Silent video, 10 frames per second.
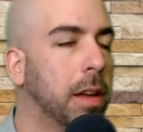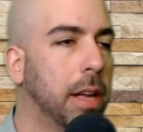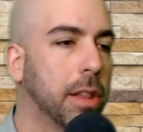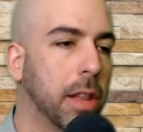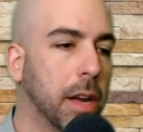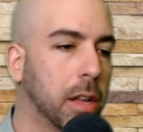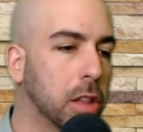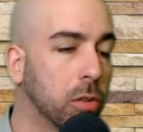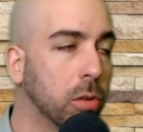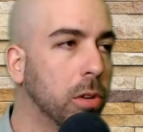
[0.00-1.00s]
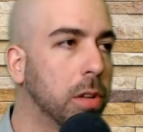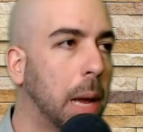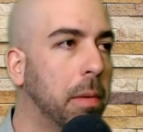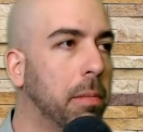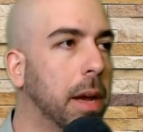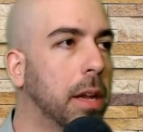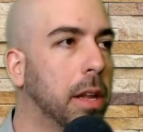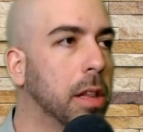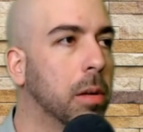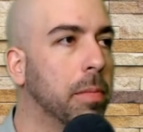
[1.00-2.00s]
It's like a screw type of
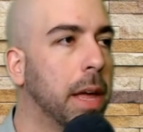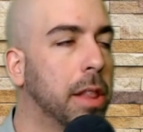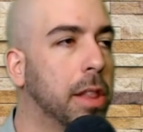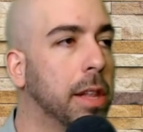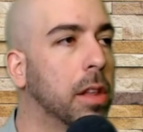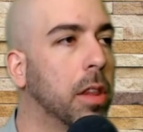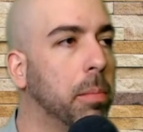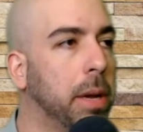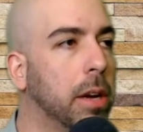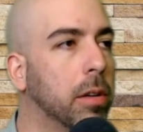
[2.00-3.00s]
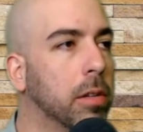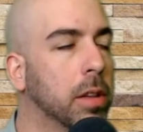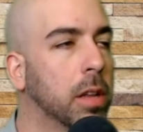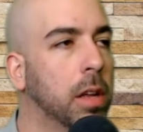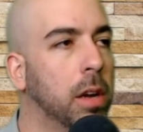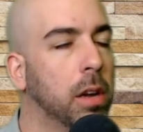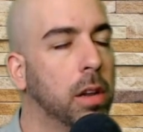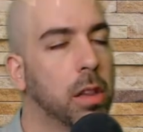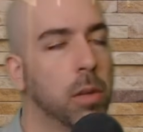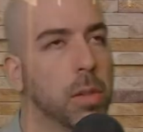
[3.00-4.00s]
mechanism that sits on the piers.
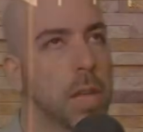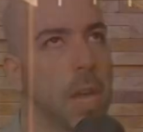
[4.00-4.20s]
So it's